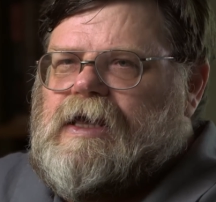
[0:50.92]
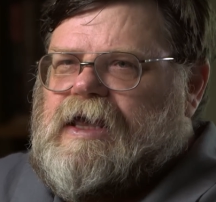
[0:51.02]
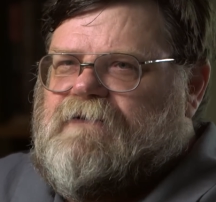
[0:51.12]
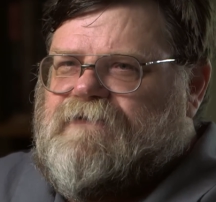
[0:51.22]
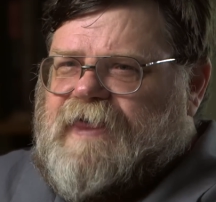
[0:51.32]

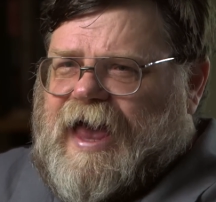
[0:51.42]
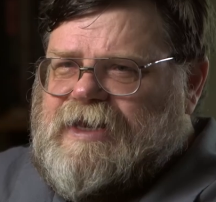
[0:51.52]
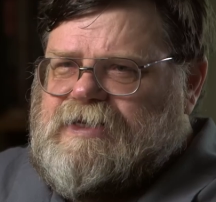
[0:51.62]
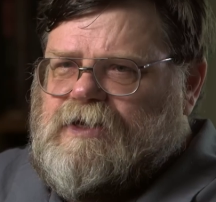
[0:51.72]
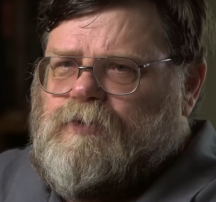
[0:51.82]
If
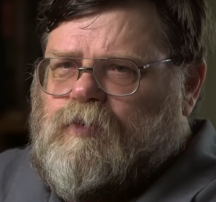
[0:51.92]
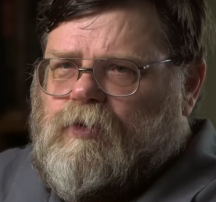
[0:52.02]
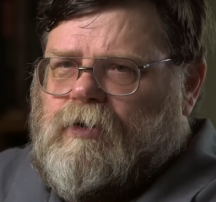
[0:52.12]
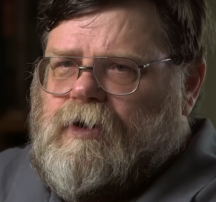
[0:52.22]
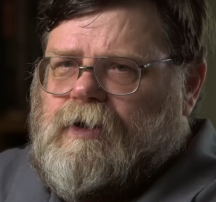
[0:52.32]
that didn't
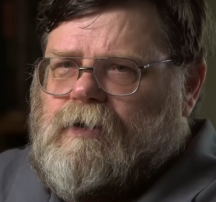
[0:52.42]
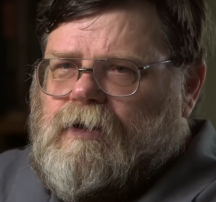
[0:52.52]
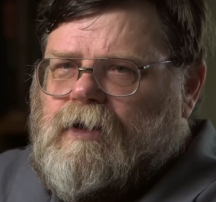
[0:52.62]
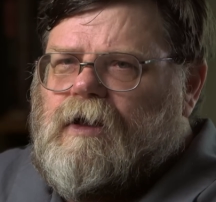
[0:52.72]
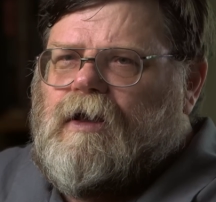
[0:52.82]
work,
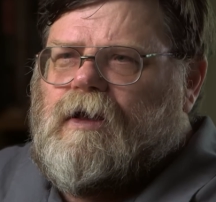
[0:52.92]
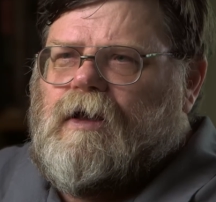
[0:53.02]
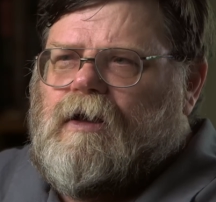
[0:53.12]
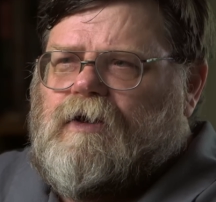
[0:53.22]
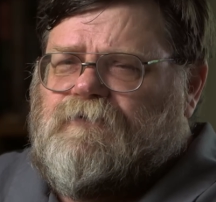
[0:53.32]

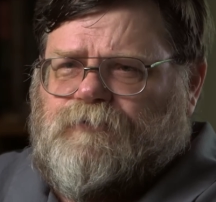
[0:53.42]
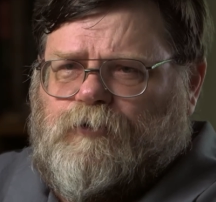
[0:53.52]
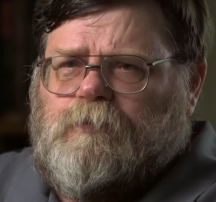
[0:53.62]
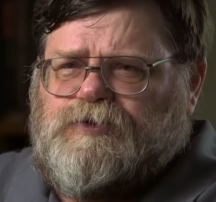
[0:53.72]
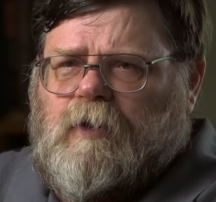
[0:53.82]

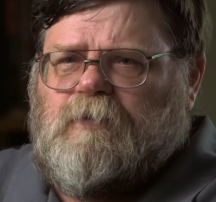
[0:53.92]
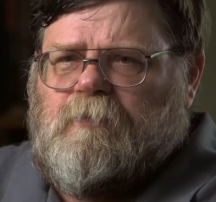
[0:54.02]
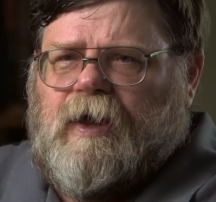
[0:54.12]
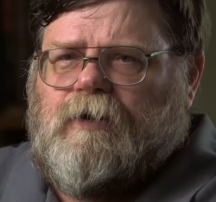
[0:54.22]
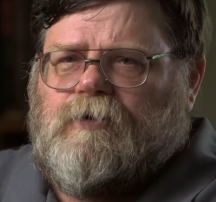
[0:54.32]
confirmed
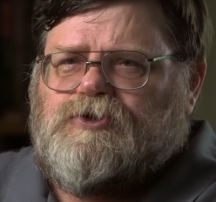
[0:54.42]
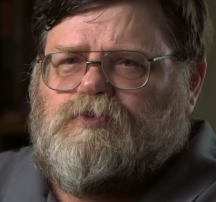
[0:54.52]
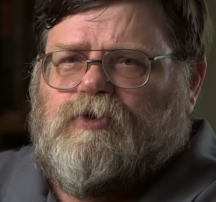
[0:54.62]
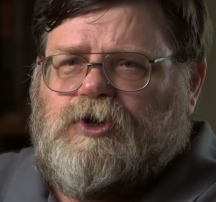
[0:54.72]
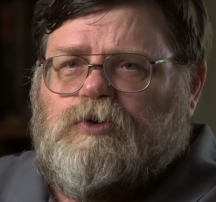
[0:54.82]
troublemakers
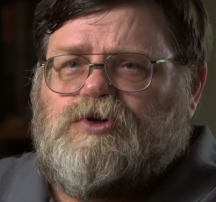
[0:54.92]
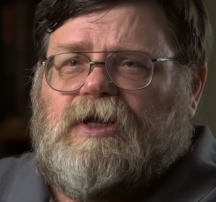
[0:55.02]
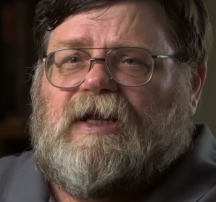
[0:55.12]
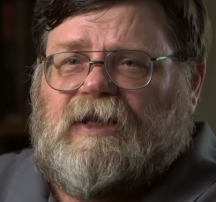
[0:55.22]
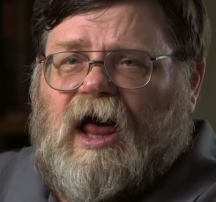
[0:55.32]
were
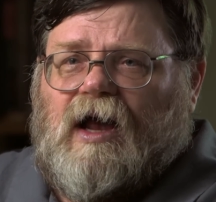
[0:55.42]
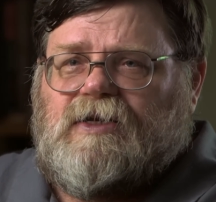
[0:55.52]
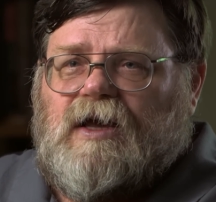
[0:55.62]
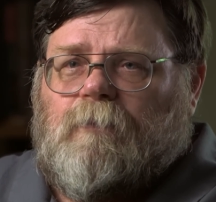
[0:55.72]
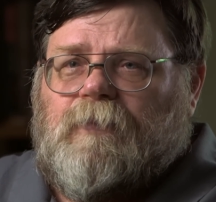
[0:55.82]
usually
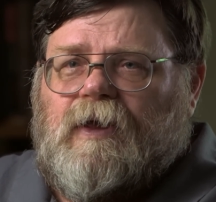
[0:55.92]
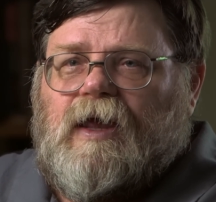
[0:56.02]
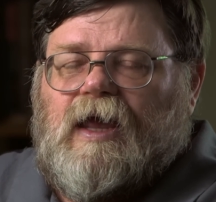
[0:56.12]
locked up